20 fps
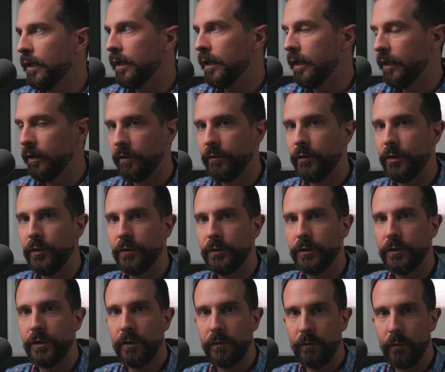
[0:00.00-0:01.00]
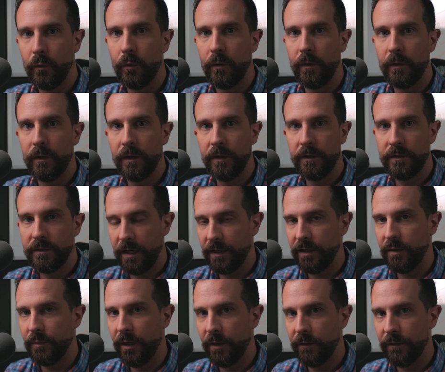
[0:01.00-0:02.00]
interviews for
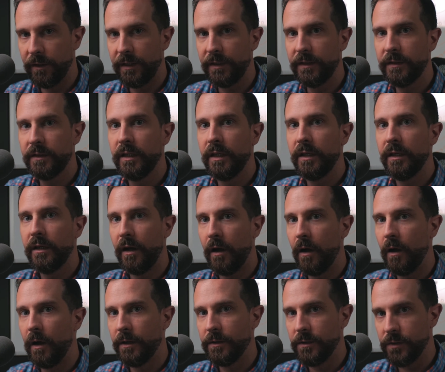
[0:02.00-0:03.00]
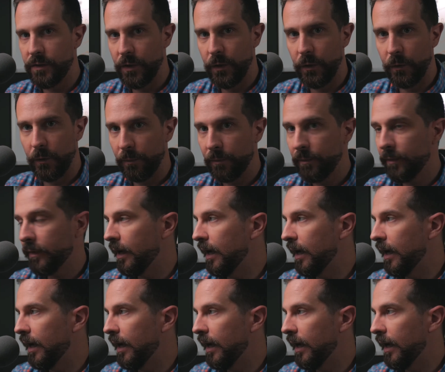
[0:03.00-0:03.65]
documentaries on Zoom.